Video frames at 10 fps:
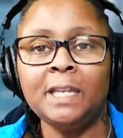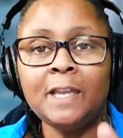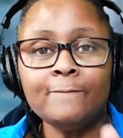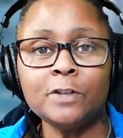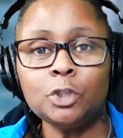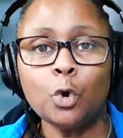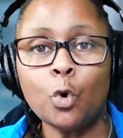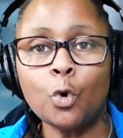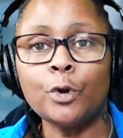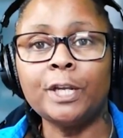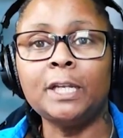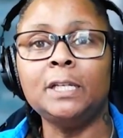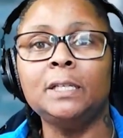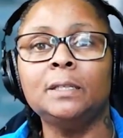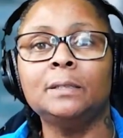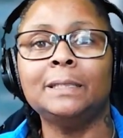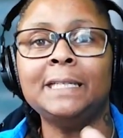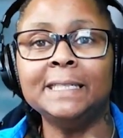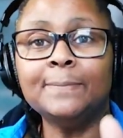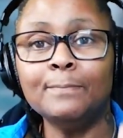Inventory
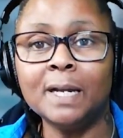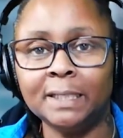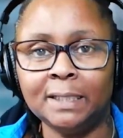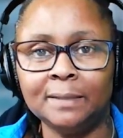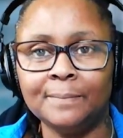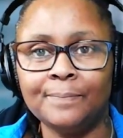is money.